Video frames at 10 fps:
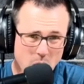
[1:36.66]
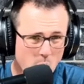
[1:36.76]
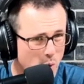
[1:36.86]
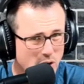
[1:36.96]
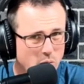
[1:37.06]

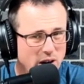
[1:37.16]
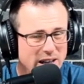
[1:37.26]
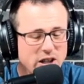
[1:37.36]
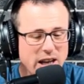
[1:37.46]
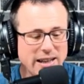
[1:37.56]
We don't run
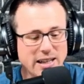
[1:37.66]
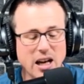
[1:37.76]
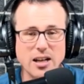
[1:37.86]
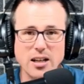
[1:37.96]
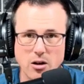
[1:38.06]
into that a
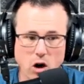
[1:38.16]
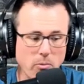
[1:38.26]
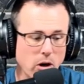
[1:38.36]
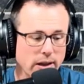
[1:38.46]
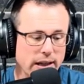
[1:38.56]
ton in our
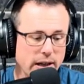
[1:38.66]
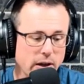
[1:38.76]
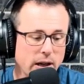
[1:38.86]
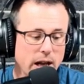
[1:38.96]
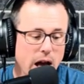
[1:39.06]
market
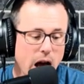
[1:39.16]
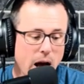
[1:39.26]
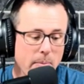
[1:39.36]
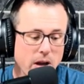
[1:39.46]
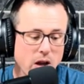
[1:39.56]
here,
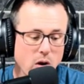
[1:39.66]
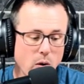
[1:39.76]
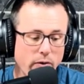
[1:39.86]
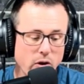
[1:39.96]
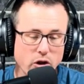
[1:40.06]
uh, but you
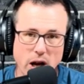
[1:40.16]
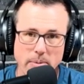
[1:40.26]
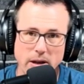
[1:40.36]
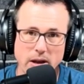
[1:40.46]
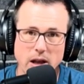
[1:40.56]
know, if you're
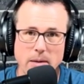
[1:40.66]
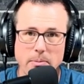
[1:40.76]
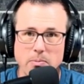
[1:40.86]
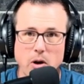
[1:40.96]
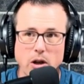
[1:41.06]
shopping in the
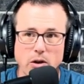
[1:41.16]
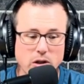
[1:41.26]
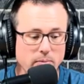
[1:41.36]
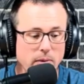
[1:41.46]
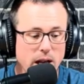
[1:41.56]
Columbus market or
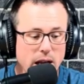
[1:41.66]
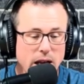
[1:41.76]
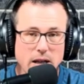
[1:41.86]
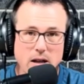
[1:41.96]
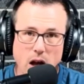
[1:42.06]
some
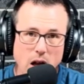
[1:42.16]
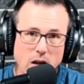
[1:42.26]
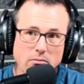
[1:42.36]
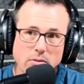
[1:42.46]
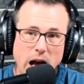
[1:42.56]

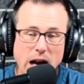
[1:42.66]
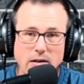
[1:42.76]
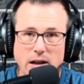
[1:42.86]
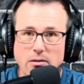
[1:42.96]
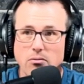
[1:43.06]
uh,
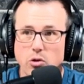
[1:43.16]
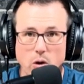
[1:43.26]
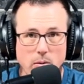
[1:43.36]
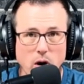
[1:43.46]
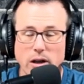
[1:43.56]
higher end
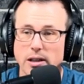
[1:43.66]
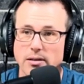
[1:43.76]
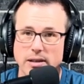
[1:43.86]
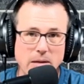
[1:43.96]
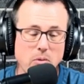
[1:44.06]
Troy market
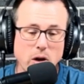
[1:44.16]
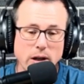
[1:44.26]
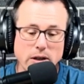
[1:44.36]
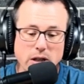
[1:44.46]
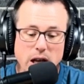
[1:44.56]
and Dayton
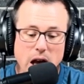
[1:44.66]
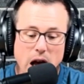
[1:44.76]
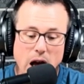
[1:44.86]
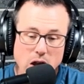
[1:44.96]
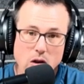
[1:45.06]
markets,
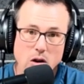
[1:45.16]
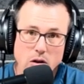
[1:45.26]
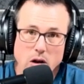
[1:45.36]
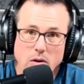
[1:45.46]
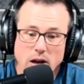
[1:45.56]
uh, you're
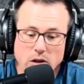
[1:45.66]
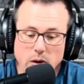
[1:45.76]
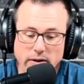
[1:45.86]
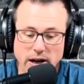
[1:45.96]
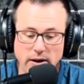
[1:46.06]
going to run into
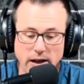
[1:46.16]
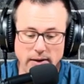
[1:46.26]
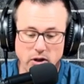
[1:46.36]
it every now and again.